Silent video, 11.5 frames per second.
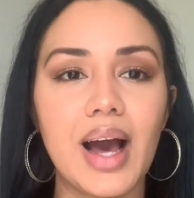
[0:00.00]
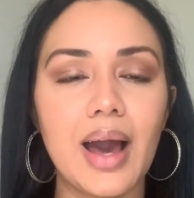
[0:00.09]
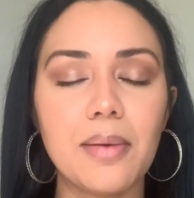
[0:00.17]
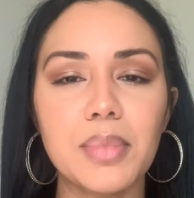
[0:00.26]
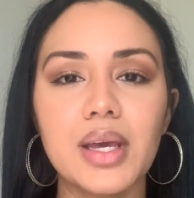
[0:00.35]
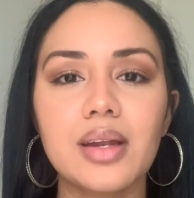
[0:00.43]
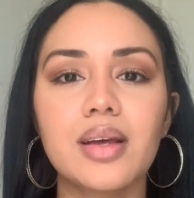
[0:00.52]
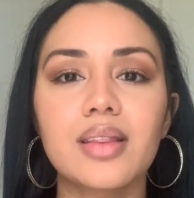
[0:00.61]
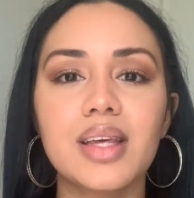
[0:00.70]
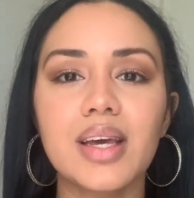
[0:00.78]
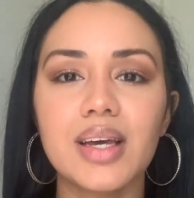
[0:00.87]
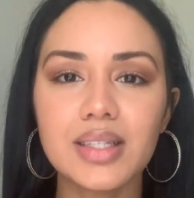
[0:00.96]
I mean
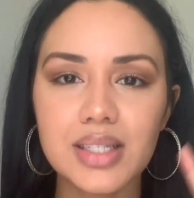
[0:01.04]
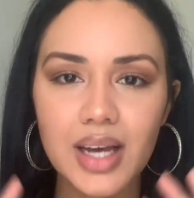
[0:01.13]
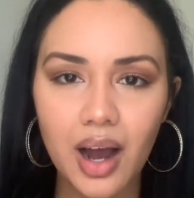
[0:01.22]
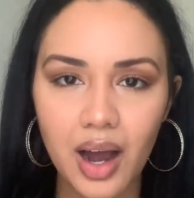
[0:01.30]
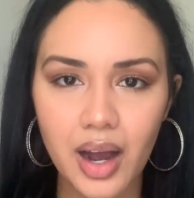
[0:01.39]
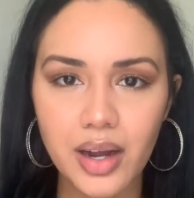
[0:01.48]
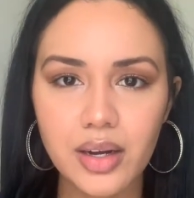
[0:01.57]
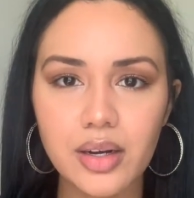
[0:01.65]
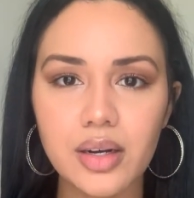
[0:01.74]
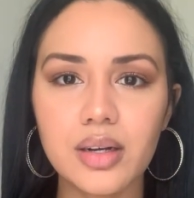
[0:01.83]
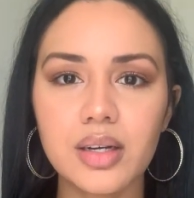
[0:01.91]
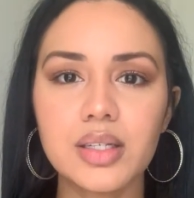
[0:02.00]
the
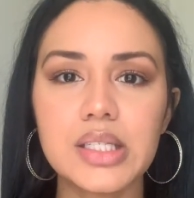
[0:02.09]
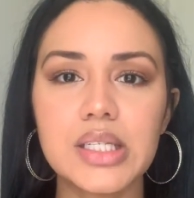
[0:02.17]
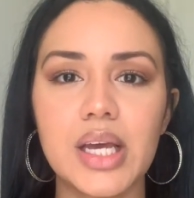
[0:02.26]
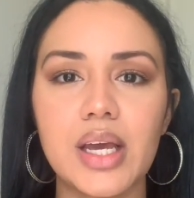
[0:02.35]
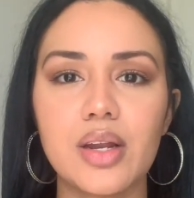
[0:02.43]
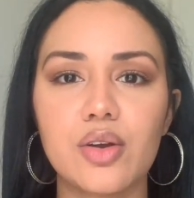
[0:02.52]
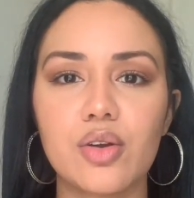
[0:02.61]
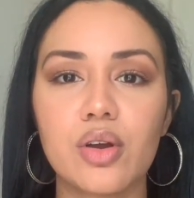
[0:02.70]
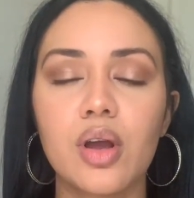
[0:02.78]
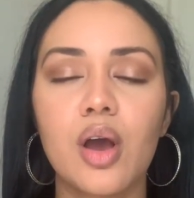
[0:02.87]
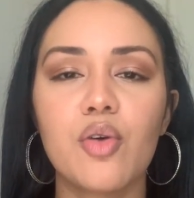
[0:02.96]
entire container